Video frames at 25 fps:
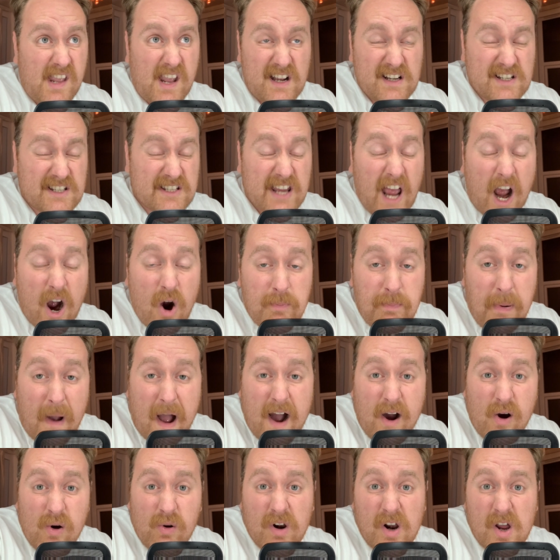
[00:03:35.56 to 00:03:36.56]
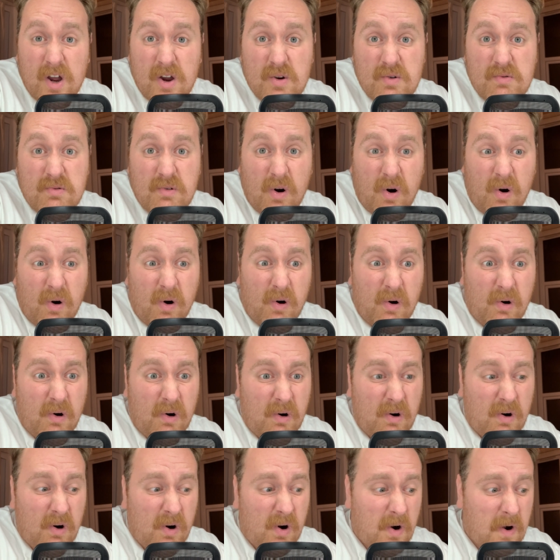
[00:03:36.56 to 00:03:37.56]
Sao Paulo
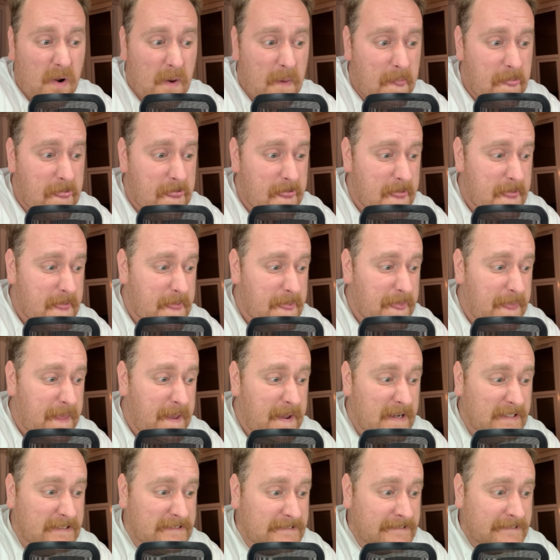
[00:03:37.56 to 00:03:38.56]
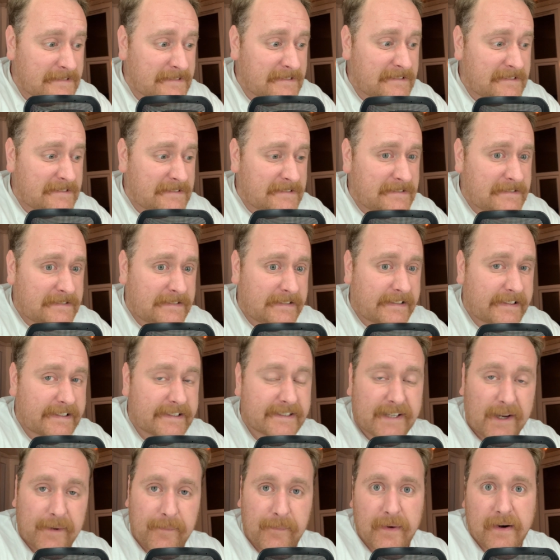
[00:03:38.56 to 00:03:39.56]
or
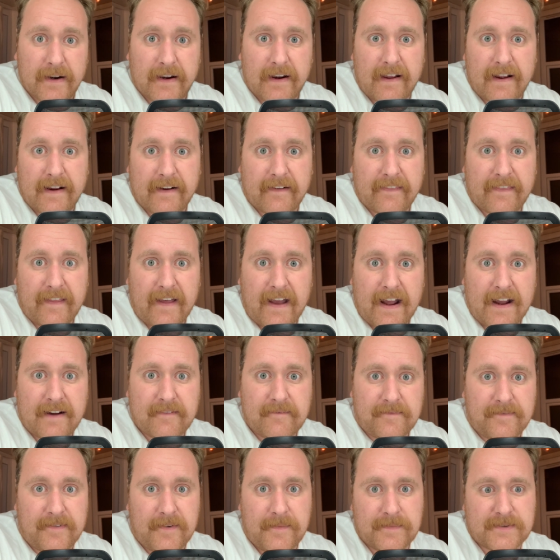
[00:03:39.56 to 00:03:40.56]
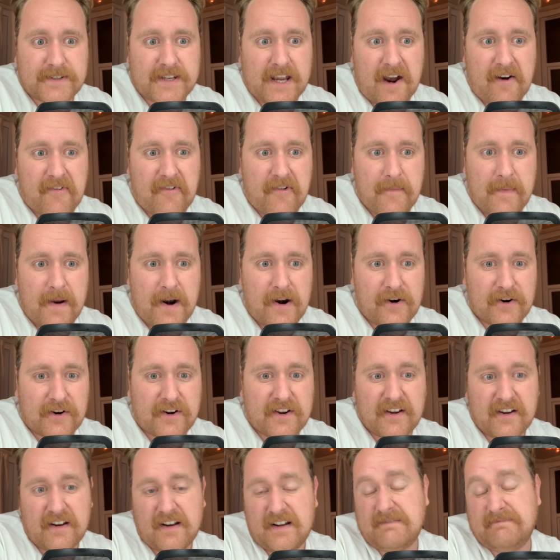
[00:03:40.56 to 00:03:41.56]
someone like that from South
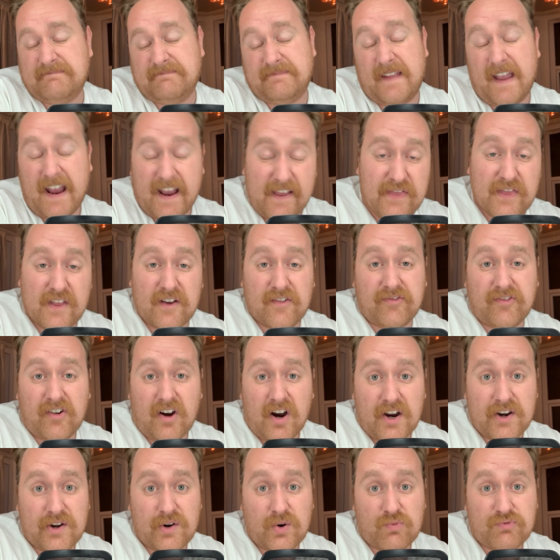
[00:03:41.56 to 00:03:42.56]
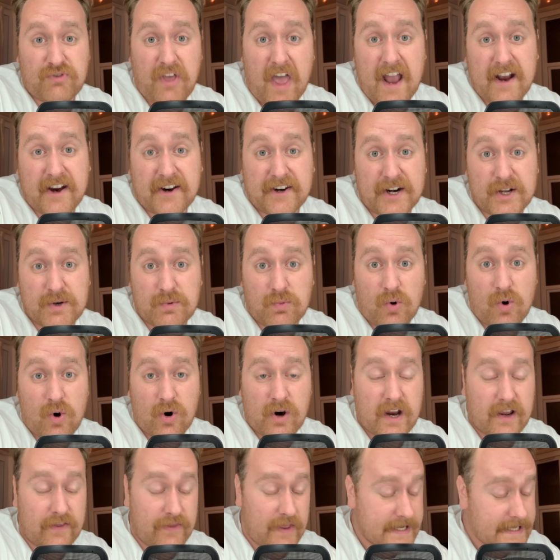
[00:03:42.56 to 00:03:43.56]
America in the final. They're going to
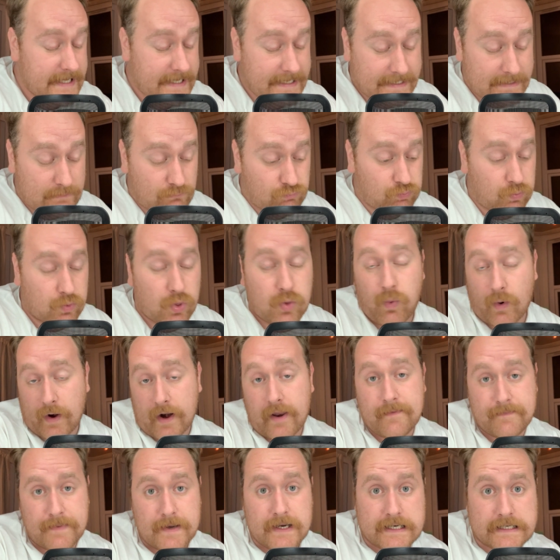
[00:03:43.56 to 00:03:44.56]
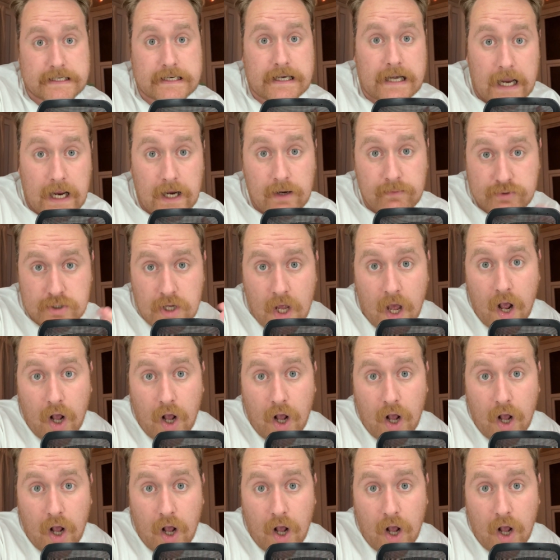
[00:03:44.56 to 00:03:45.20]
walk it. This is one of the biggest claims